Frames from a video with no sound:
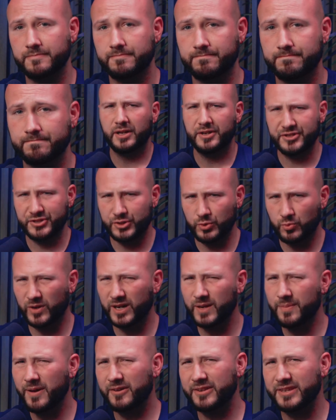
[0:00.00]
So what
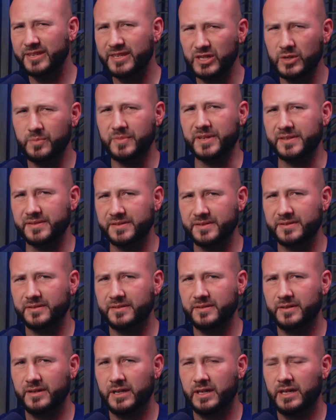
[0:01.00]
about humans?
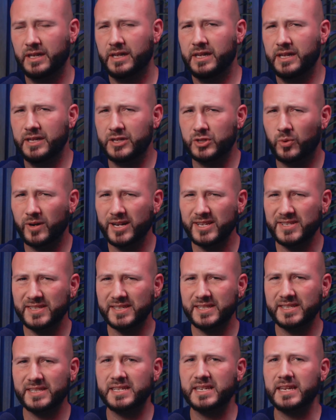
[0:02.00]
In
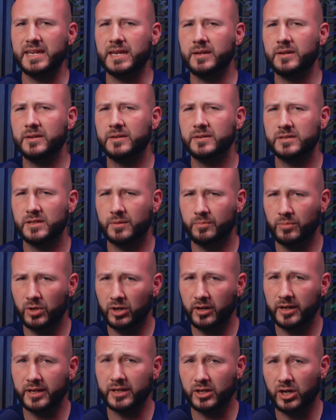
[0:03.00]
2016, Tamura and
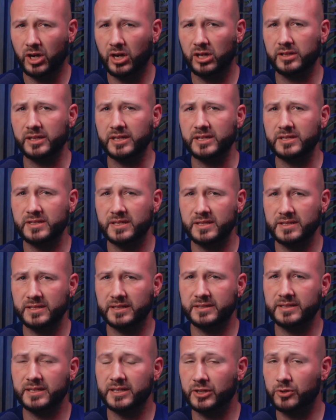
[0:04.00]
colleagues conducted a
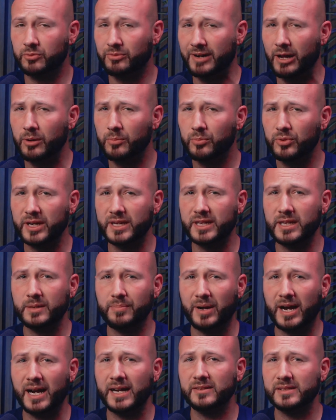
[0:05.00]
groundbreaking
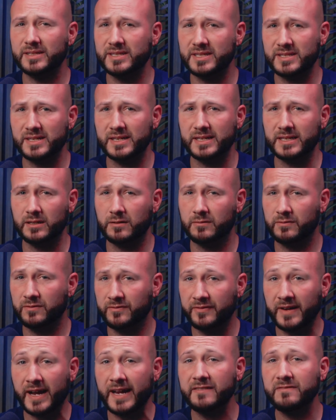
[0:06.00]
pilot study on
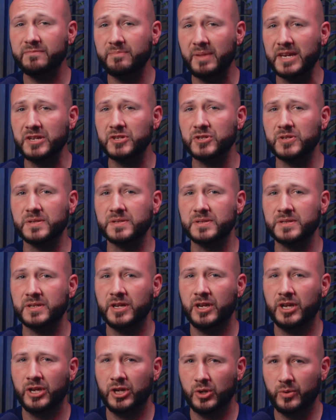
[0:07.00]
5 patients
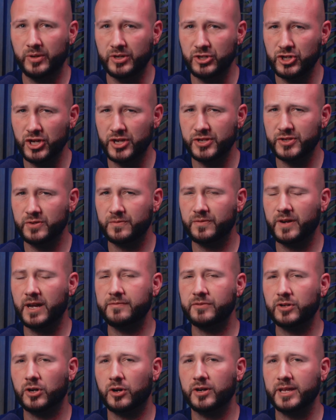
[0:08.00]
who had just survived
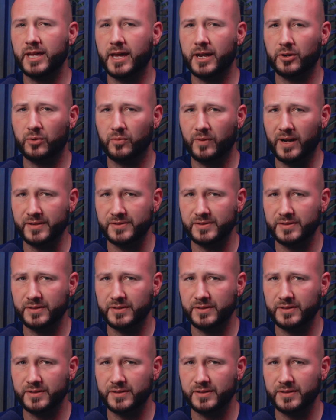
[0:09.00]
cardiac arrest.